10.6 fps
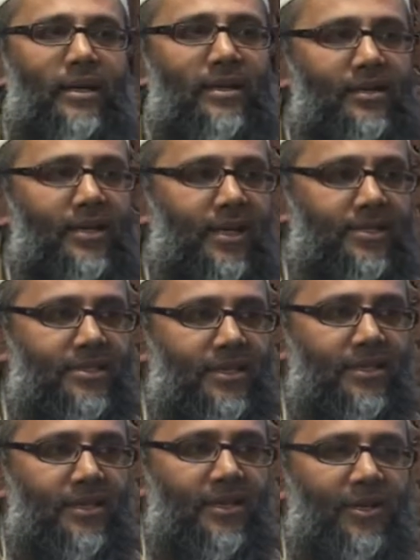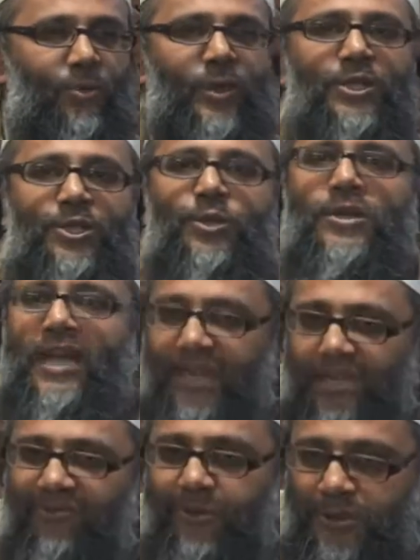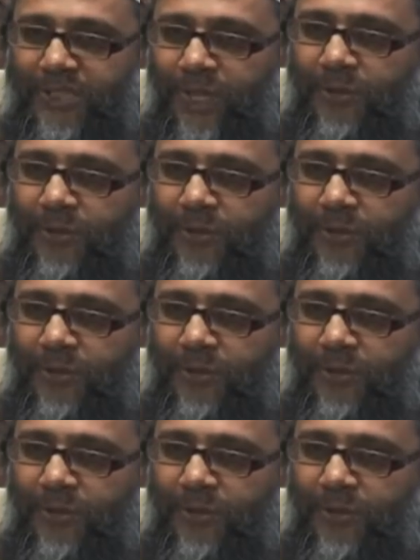And look at us. We do get influenced,